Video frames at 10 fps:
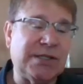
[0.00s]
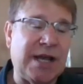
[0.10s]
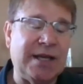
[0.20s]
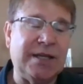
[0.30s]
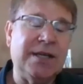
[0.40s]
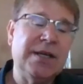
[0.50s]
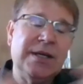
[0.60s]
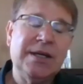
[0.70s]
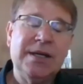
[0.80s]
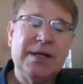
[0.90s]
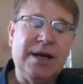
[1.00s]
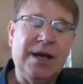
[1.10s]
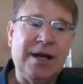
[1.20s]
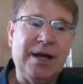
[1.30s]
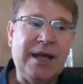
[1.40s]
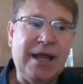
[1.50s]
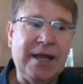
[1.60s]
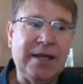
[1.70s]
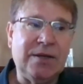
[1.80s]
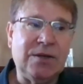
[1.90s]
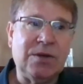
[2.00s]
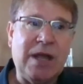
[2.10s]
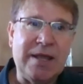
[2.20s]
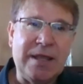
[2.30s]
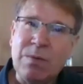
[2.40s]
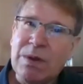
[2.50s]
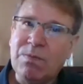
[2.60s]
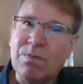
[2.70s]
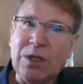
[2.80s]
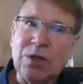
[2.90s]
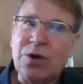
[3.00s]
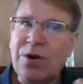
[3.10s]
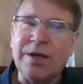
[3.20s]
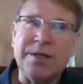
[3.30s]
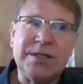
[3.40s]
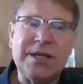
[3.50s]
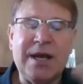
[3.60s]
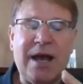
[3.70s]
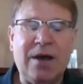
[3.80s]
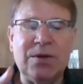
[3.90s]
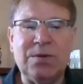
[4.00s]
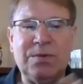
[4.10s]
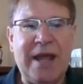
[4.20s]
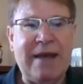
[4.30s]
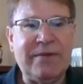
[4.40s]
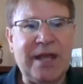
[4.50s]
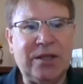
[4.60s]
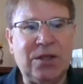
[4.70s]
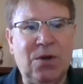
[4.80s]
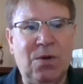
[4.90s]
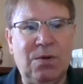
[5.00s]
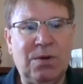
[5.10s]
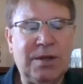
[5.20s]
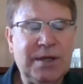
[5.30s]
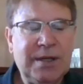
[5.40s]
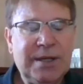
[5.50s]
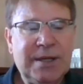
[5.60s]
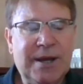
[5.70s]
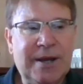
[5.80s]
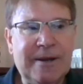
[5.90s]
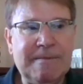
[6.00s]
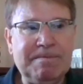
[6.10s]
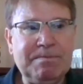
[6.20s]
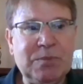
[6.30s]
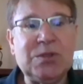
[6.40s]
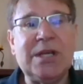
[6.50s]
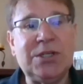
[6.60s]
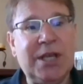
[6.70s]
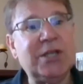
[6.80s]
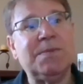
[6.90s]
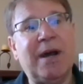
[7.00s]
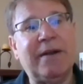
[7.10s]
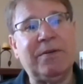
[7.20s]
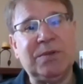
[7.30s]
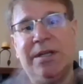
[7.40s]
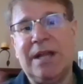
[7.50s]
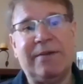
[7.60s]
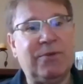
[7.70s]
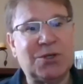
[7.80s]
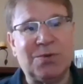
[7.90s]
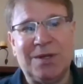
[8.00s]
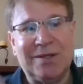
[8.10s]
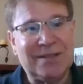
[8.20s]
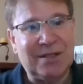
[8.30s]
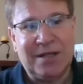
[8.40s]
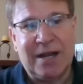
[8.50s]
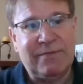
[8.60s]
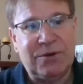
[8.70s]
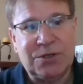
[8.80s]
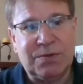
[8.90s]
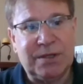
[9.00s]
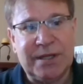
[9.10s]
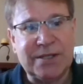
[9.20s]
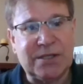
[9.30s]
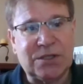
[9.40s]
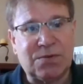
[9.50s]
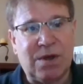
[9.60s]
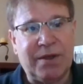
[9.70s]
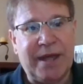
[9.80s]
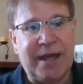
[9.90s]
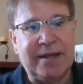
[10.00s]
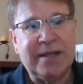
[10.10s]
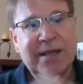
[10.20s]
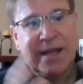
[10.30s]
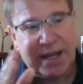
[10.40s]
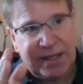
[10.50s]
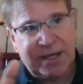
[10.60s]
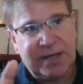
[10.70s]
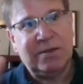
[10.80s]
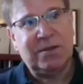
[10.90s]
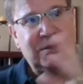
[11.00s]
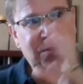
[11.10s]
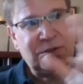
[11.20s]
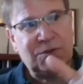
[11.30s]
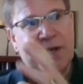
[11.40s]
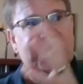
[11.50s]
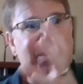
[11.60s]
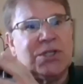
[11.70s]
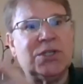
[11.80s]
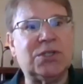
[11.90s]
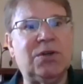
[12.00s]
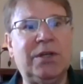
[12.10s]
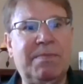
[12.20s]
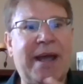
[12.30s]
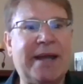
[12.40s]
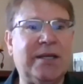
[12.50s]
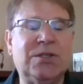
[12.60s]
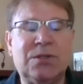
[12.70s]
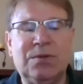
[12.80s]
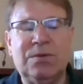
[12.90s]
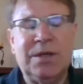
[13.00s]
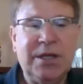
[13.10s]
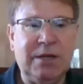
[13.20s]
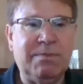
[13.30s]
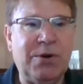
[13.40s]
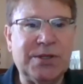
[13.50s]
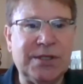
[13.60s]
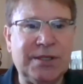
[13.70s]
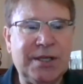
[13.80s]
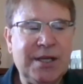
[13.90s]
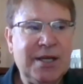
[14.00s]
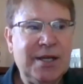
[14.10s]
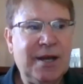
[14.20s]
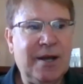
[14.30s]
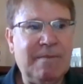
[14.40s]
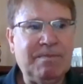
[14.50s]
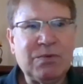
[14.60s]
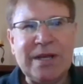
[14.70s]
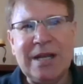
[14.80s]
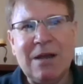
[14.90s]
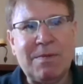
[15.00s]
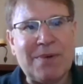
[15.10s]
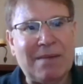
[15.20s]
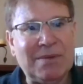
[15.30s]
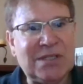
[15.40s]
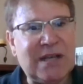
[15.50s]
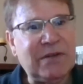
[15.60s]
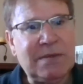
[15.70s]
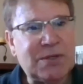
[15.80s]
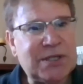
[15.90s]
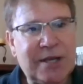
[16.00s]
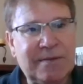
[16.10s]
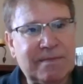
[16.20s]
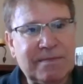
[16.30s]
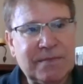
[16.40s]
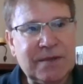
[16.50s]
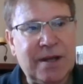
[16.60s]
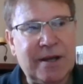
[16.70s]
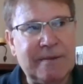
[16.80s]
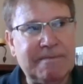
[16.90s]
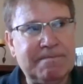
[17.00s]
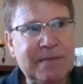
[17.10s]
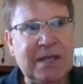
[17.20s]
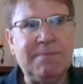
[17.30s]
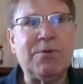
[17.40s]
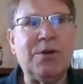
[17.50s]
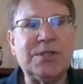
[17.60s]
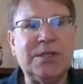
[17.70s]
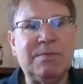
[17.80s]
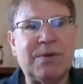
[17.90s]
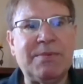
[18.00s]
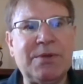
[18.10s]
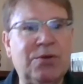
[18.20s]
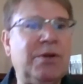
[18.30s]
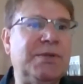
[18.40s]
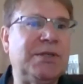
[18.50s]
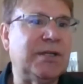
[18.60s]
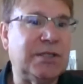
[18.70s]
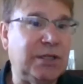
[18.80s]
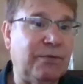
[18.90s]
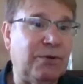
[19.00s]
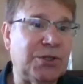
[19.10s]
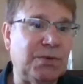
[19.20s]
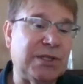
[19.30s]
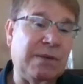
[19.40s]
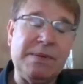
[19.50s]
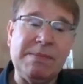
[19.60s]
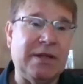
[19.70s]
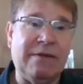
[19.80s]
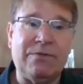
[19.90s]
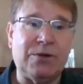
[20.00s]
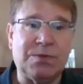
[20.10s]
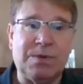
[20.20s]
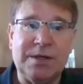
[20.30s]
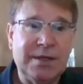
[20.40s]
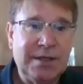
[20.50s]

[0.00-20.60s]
side. Uh, and and then we, we learned how to navigate the whole um, music education part of it. We did a lot of virtual, did a lot of virtual lessons through all that, and then transitioned slowly back into in-person. Um, right now, we're probably seventy percent. Um, in person and probably thirty percent still virtual. Some people love virtual